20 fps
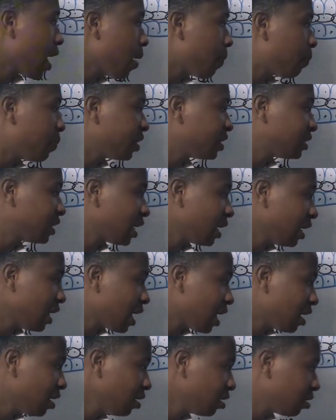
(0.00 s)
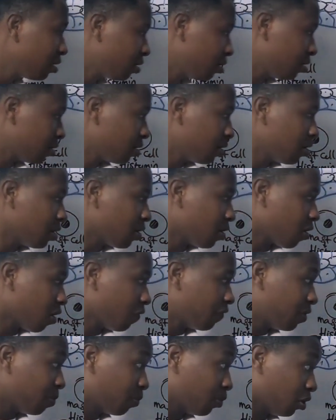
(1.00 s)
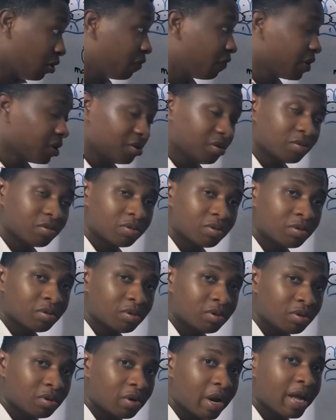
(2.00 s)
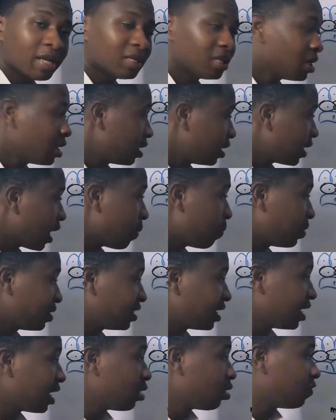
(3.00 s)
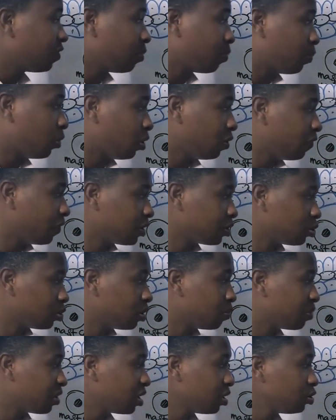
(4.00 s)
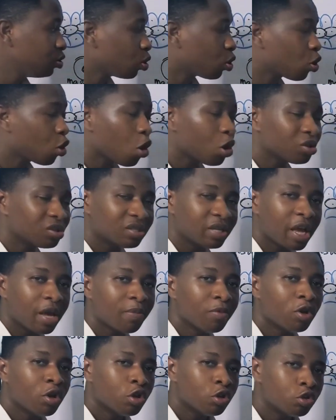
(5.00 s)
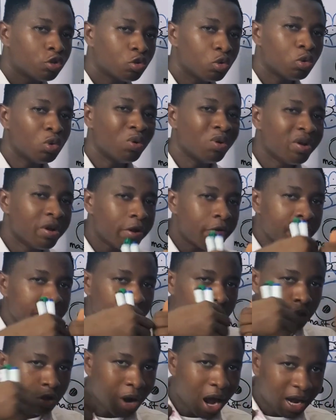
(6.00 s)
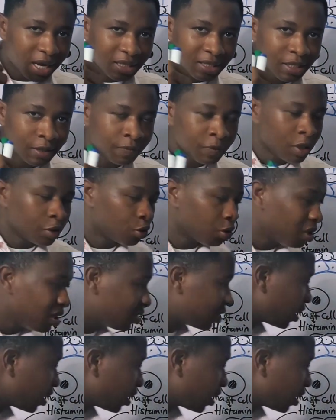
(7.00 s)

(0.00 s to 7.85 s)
epithelial of the blood vessel, right? The epithelial of the blood vessel, it begins to cause them to retract. So the